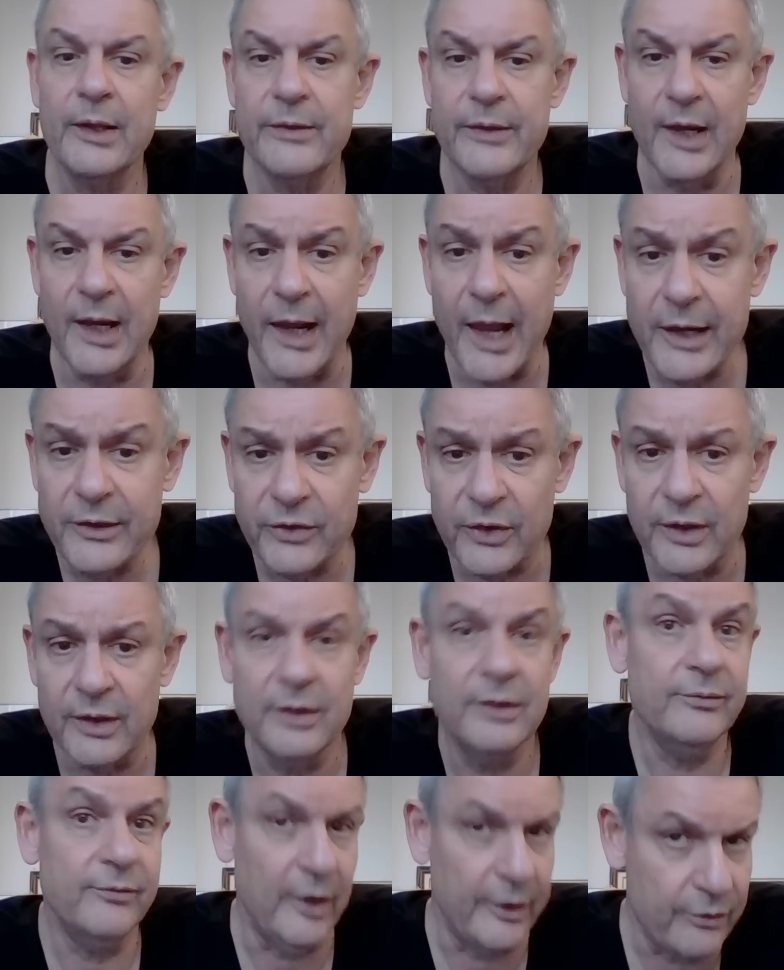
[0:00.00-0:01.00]
the
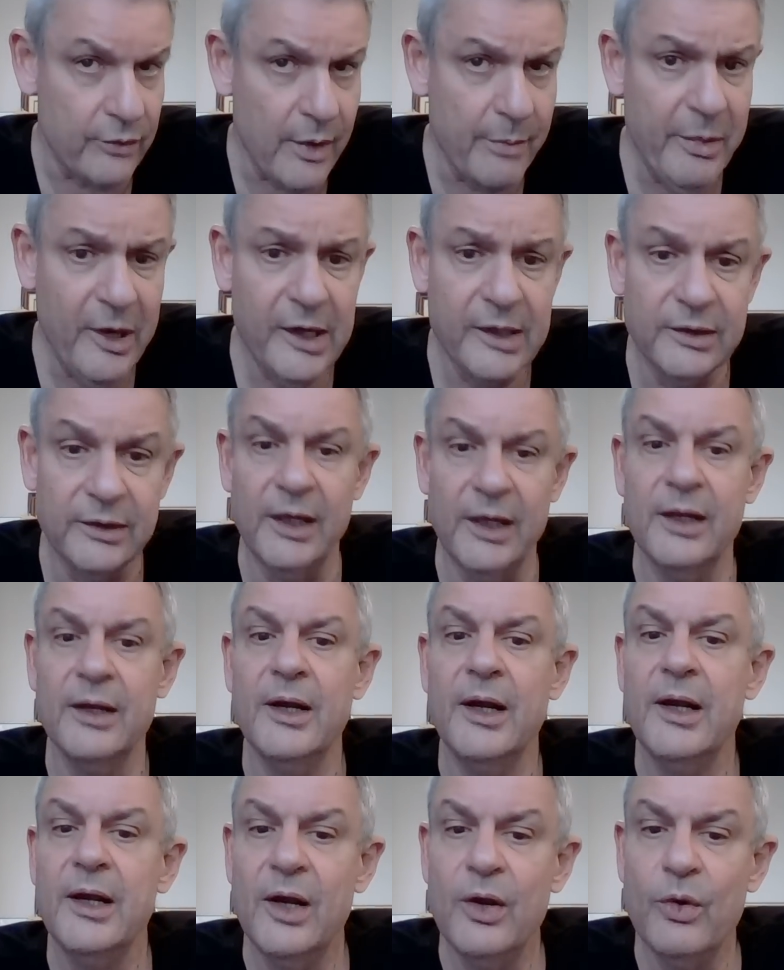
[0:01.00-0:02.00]
latter, vulnerability,
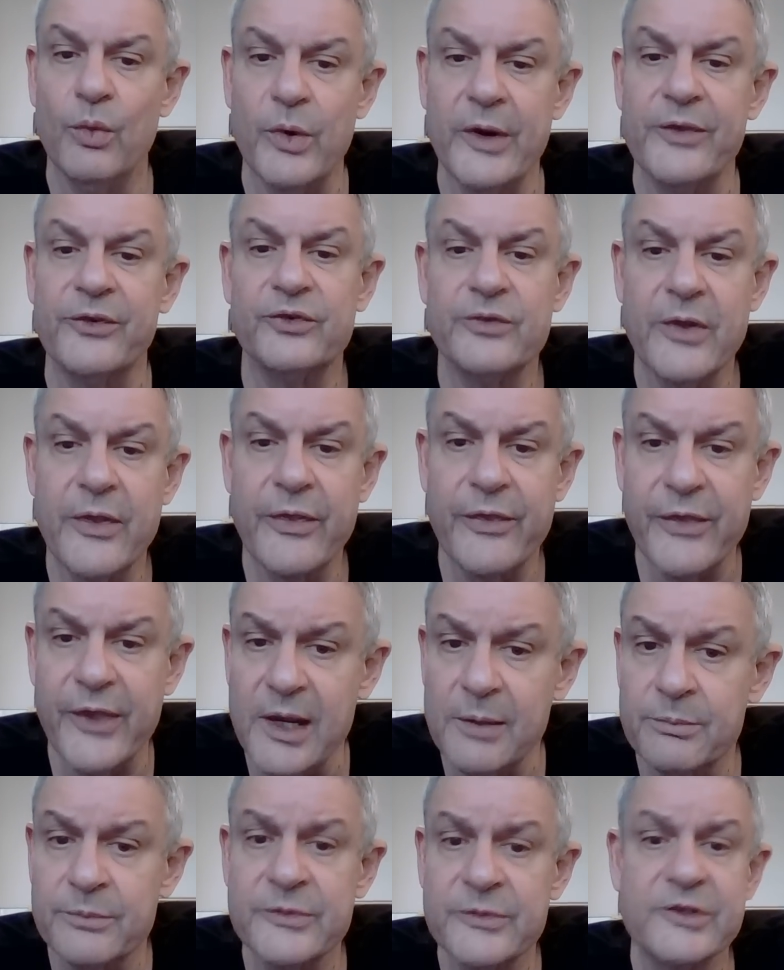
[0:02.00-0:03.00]
with
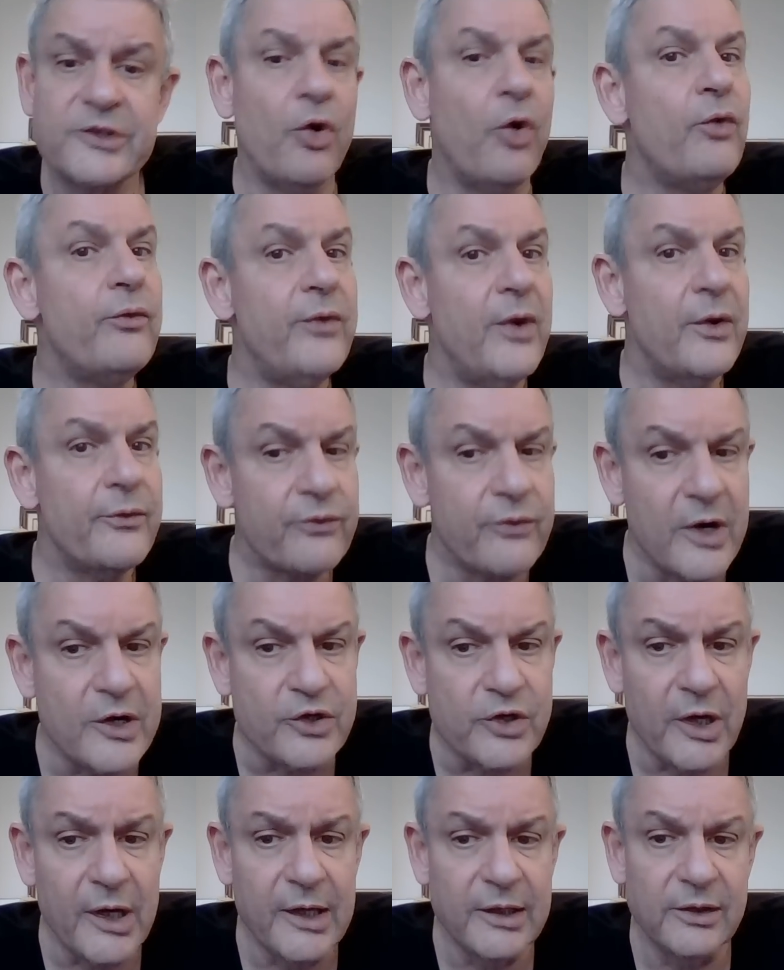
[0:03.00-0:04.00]
themes of
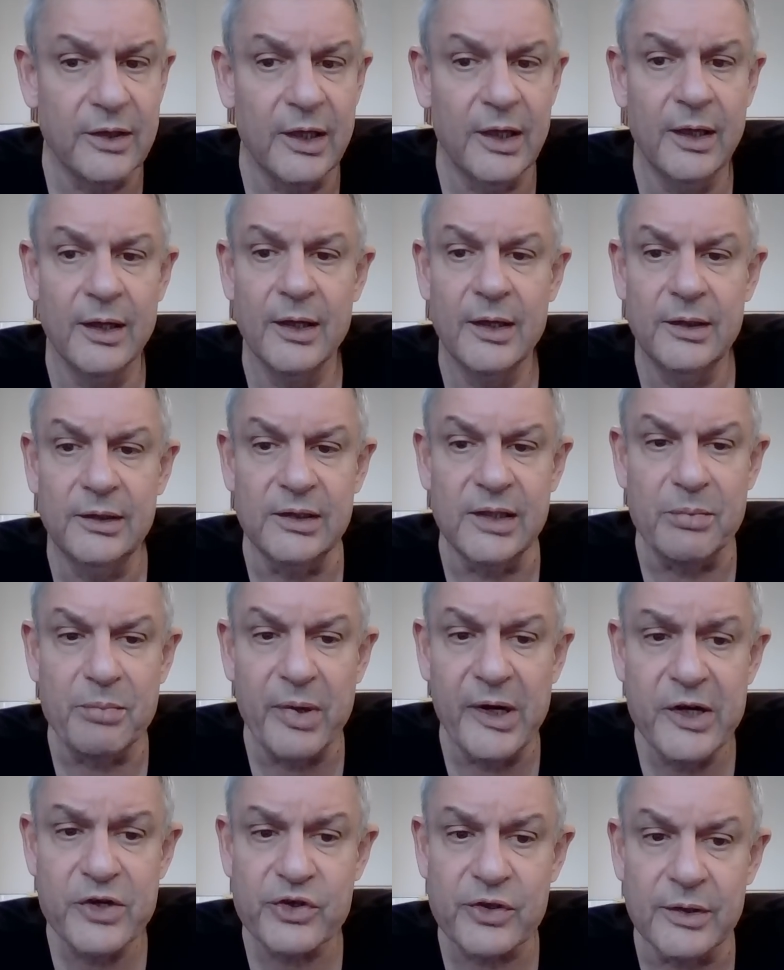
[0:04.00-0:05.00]
fragility,
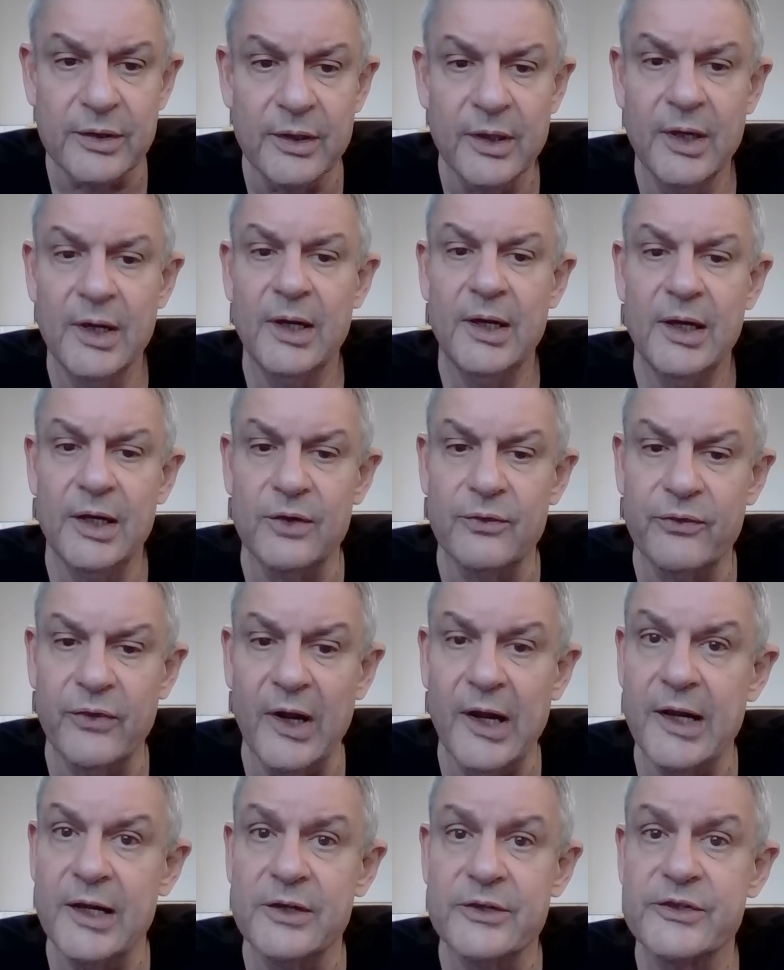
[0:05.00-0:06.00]
depletion, and
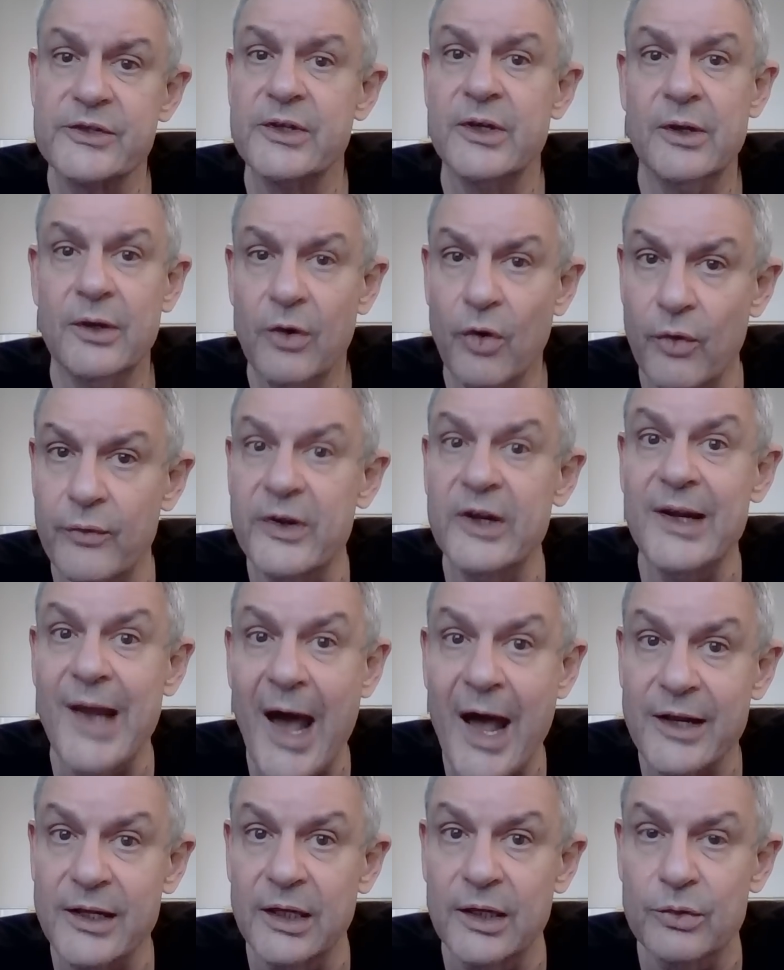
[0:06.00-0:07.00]
feelings of
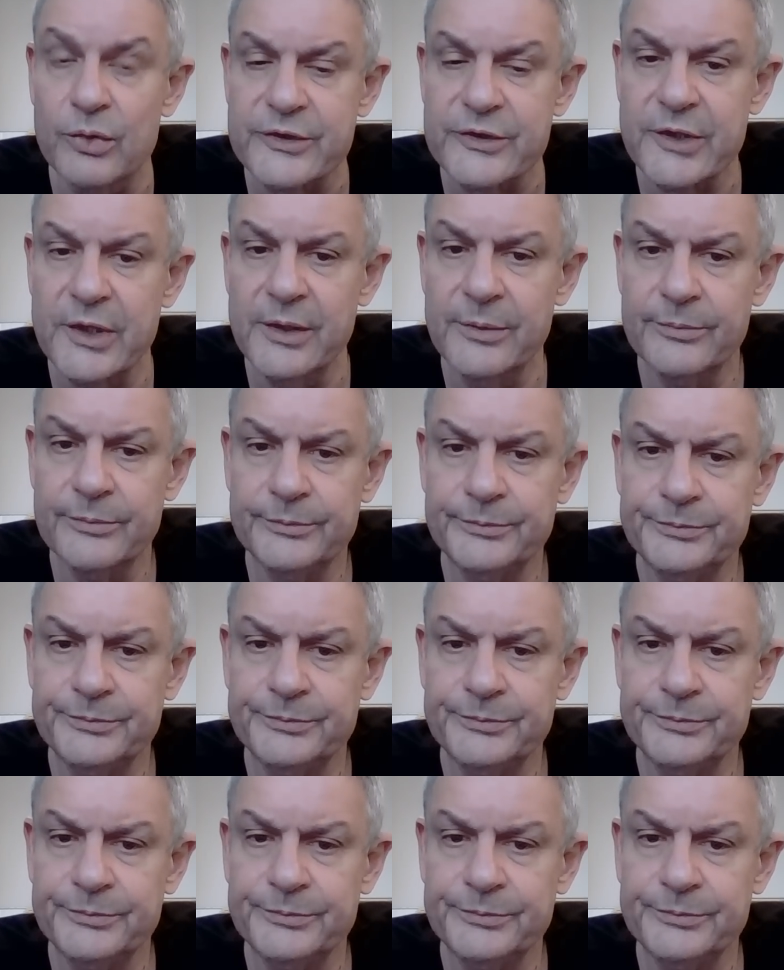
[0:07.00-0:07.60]
inadequacy.